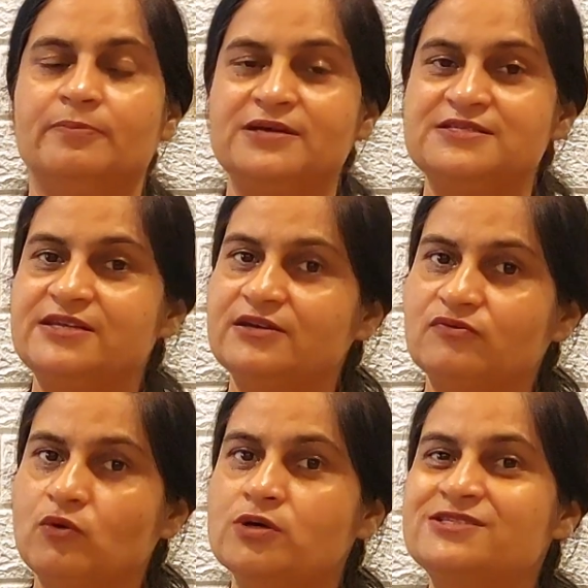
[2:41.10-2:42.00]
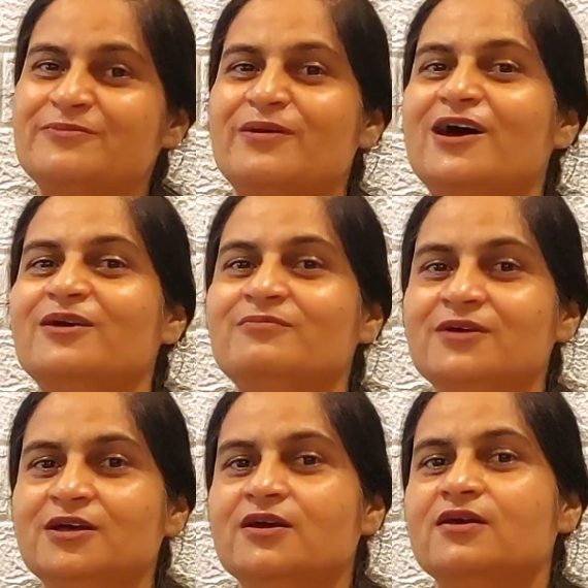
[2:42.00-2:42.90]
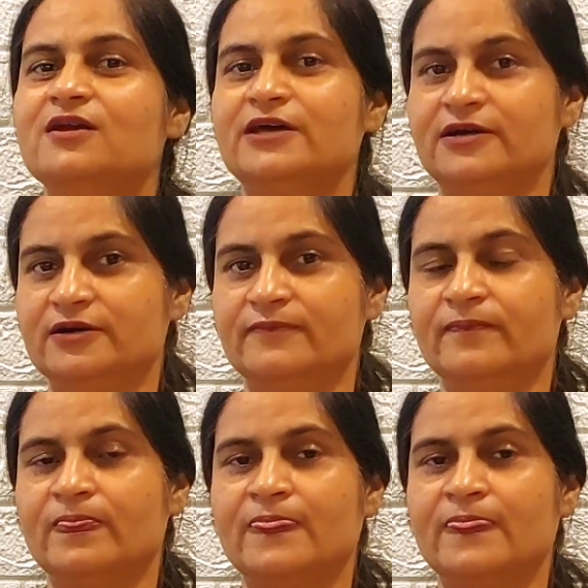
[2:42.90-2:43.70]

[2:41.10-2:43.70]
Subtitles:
president was Abraham Lincoln.